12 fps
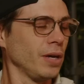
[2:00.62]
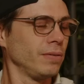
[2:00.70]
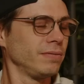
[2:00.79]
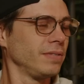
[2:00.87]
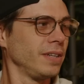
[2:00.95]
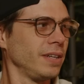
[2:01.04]
No.
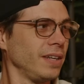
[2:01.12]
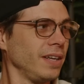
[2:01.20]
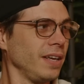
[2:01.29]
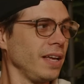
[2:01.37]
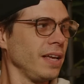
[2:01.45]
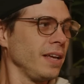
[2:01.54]
I
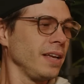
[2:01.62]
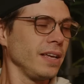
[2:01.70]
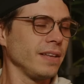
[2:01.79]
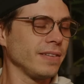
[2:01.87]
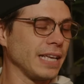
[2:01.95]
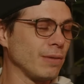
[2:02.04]
asked you to leave
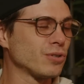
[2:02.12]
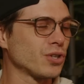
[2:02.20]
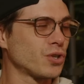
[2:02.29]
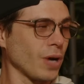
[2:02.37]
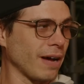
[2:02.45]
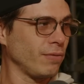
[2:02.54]
some in the it
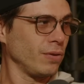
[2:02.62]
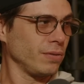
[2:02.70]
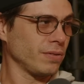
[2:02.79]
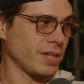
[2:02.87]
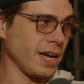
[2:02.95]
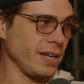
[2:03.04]
laundry. you didn't
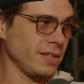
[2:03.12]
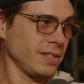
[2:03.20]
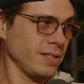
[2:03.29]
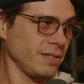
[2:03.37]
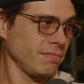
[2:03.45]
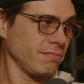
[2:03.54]
do it. Size.